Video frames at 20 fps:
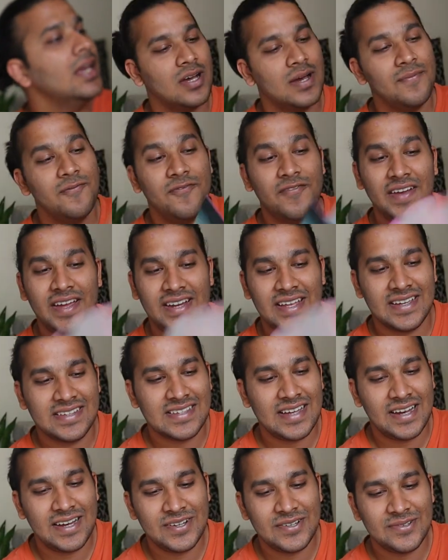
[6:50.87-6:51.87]
So I'm very
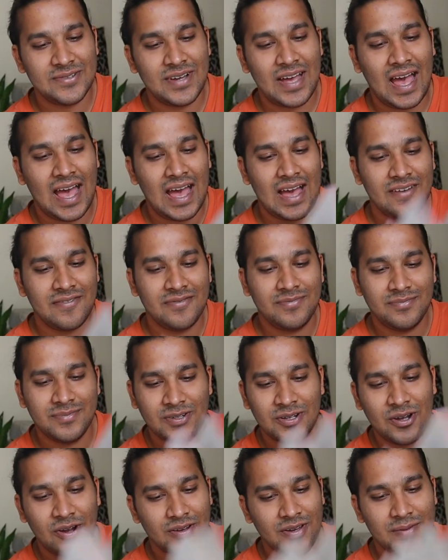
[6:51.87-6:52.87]
excited to have
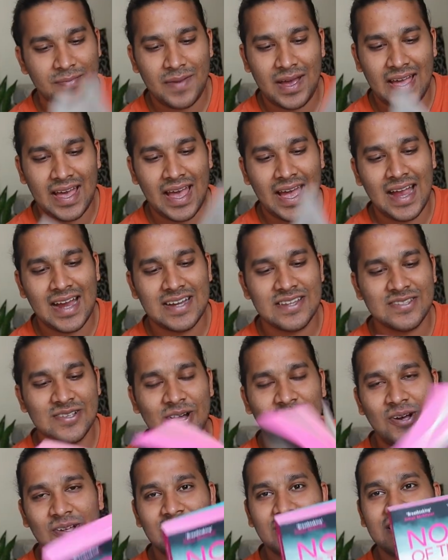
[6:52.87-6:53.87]
gotten my hands
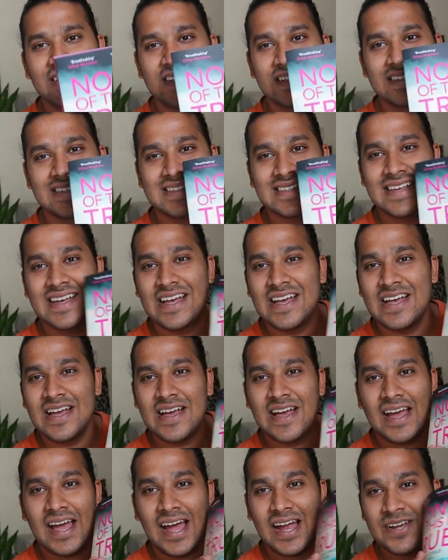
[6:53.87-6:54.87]
on this
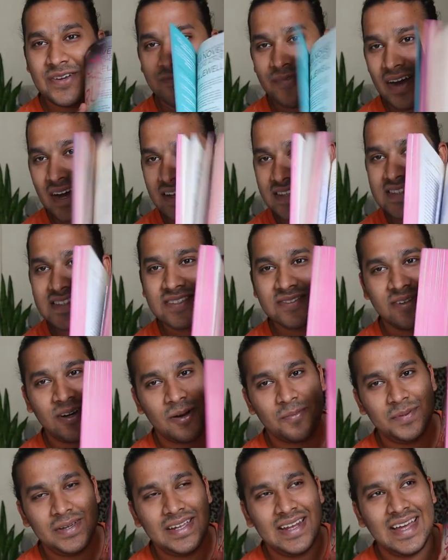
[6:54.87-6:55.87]
advanced
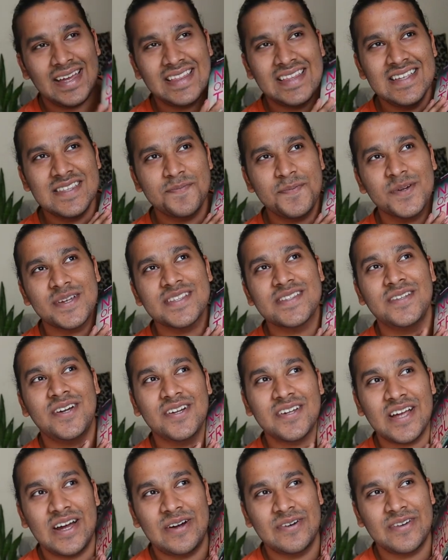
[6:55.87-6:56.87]
copy. Like, this book is
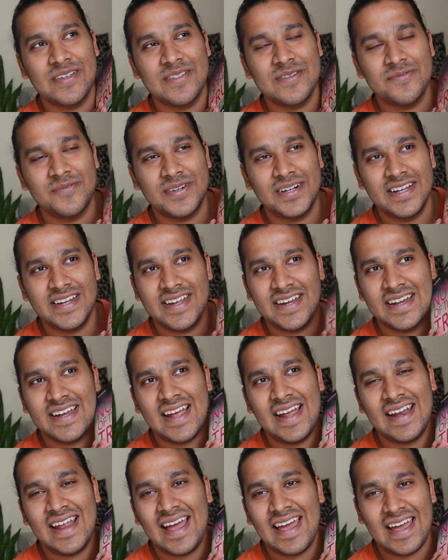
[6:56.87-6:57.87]
not out in the world yet
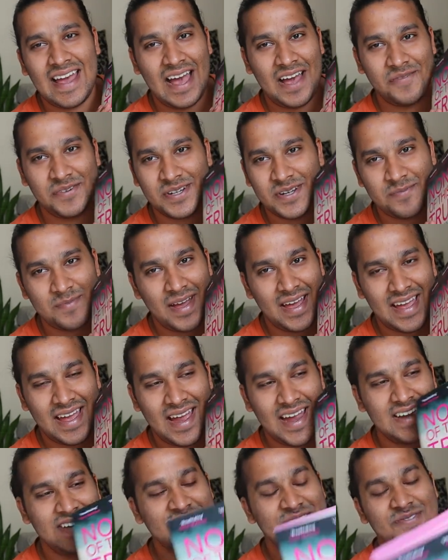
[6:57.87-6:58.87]
and I have it in my
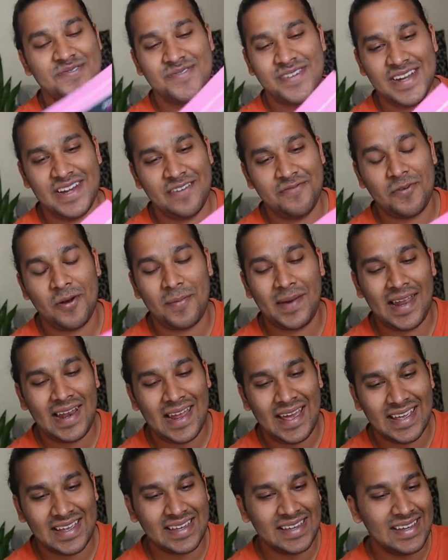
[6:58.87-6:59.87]
hands to read for my
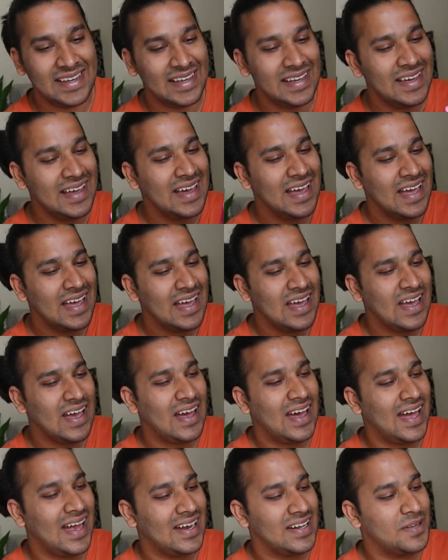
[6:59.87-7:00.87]
liking,
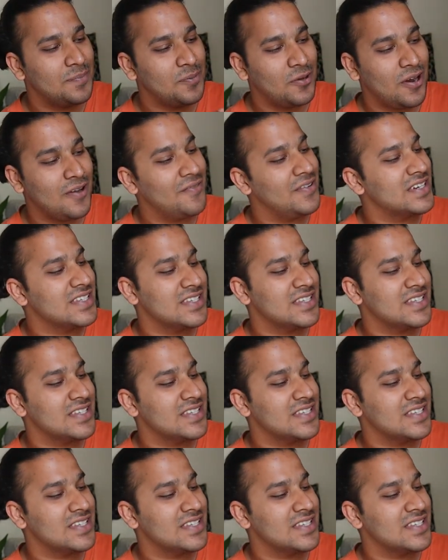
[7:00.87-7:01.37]
and the plot of